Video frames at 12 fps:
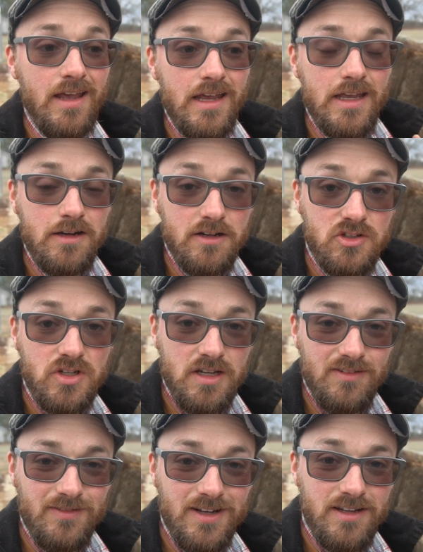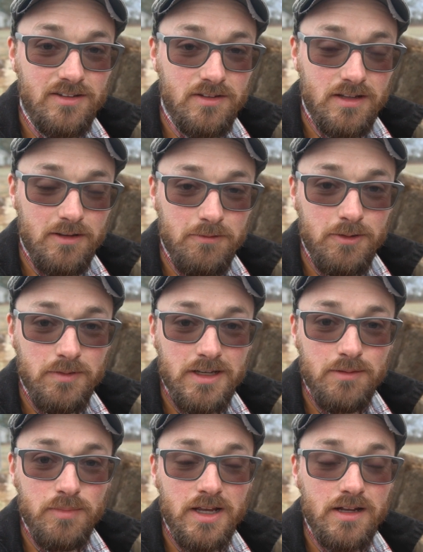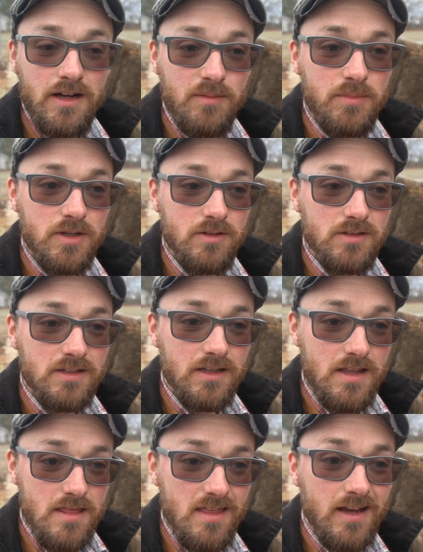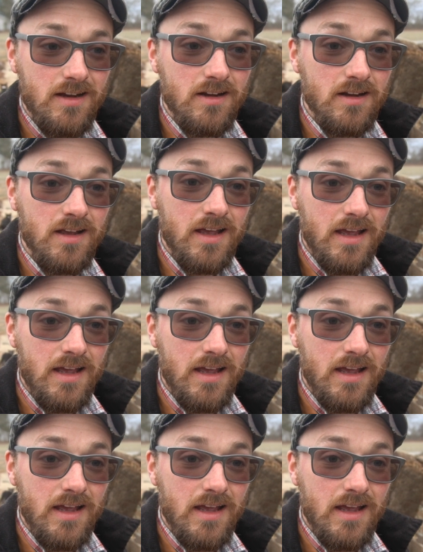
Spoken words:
in our chicken run, so that way we can make compost in there